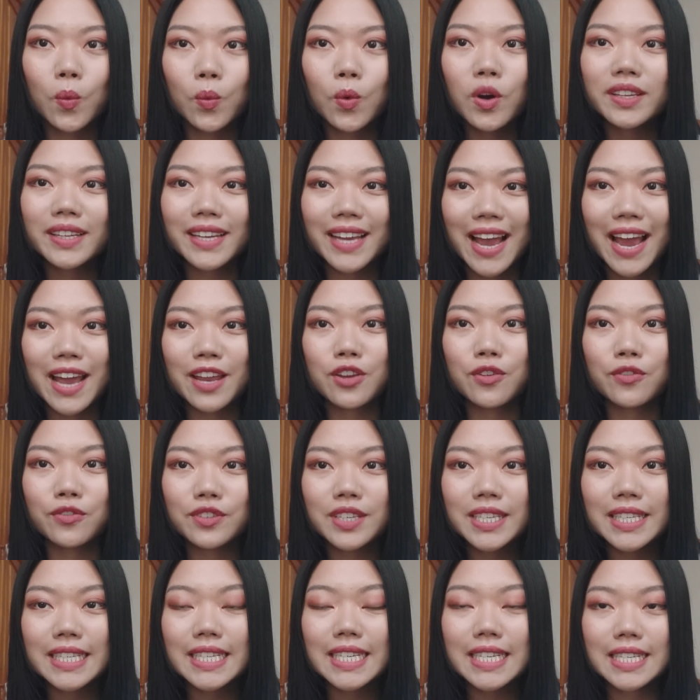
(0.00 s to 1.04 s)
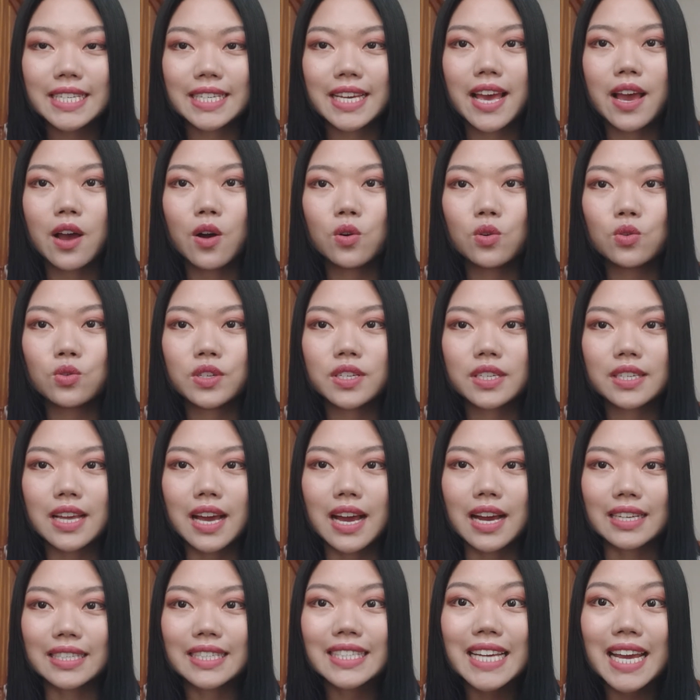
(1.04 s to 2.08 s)
What kind of detailed
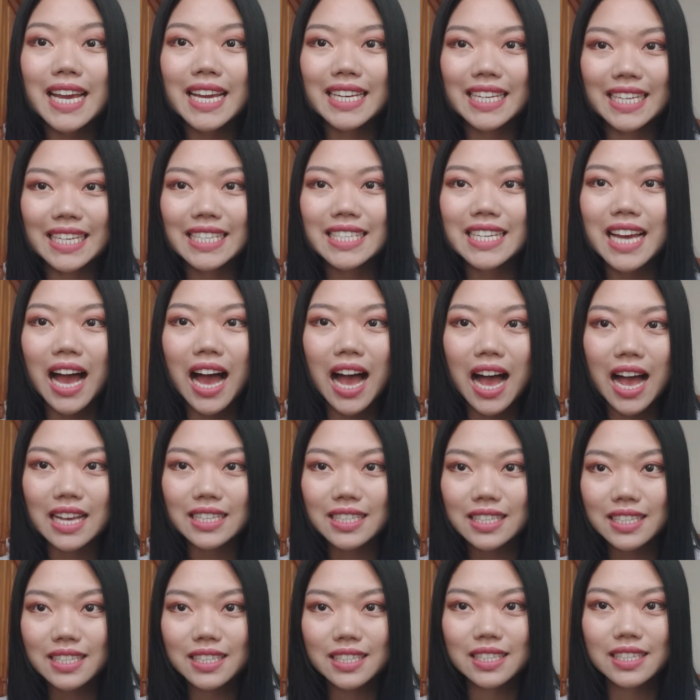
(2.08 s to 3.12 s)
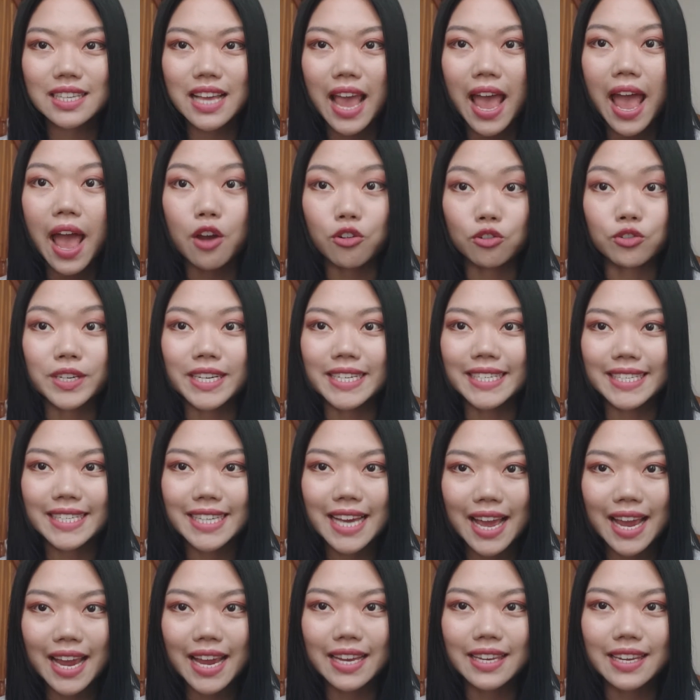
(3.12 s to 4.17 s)
uh, daily tasks every
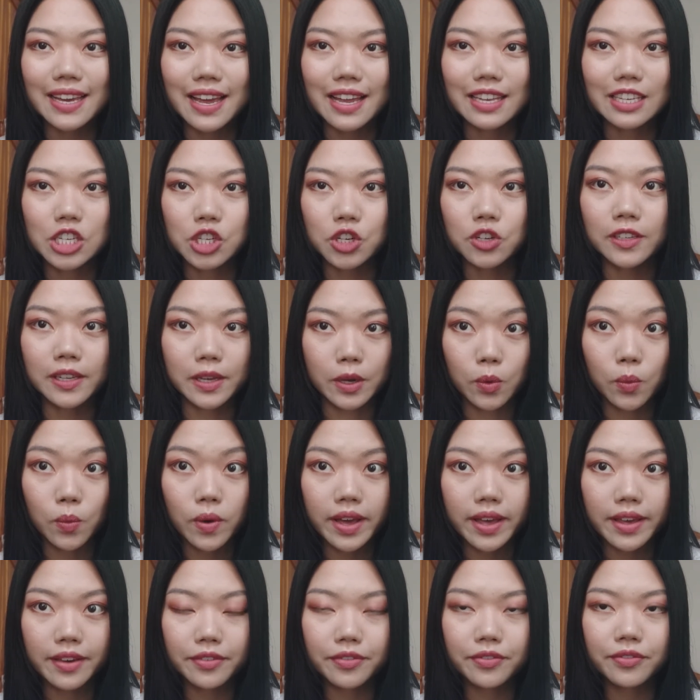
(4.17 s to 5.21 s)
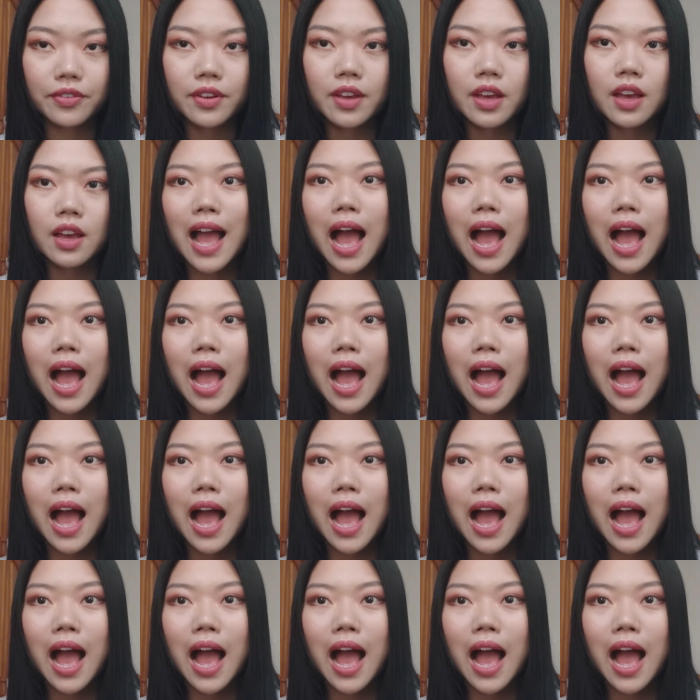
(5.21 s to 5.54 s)
day they are dealing with?